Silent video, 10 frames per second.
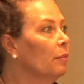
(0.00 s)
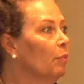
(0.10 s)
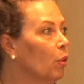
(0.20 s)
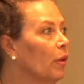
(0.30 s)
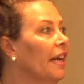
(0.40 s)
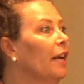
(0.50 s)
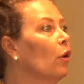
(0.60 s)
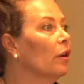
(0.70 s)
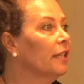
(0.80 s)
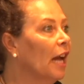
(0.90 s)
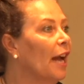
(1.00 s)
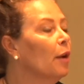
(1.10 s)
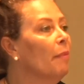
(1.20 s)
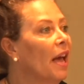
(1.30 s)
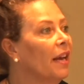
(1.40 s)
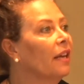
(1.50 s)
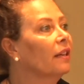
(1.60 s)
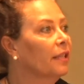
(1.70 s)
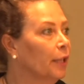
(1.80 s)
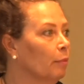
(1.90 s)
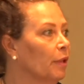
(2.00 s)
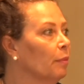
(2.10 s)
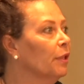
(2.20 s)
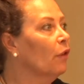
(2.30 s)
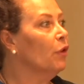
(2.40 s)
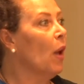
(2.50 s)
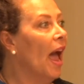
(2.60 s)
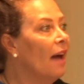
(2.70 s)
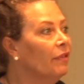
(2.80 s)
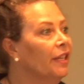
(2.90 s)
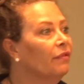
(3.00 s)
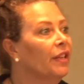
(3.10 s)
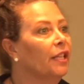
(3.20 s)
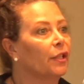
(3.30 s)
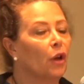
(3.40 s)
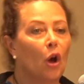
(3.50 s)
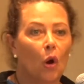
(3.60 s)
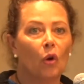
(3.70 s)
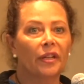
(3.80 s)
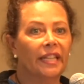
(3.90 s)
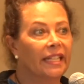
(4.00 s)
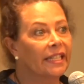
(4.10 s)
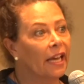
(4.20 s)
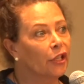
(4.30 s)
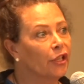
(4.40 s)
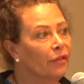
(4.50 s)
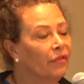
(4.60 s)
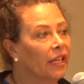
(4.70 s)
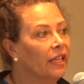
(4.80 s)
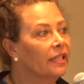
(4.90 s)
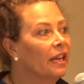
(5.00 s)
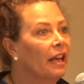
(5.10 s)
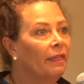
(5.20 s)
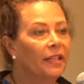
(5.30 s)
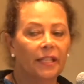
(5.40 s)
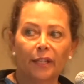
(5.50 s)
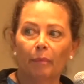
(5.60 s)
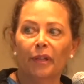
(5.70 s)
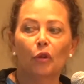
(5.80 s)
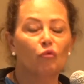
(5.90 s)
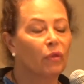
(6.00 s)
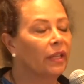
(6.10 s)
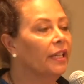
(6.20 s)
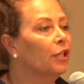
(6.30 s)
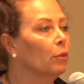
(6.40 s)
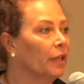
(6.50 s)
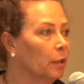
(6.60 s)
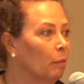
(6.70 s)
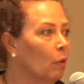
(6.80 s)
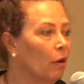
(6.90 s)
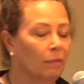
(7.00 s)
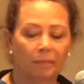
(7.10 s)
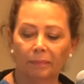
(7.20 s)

pre or diabetic symptoms. So if you have any of these or a succession of these, this is something you really need to explore.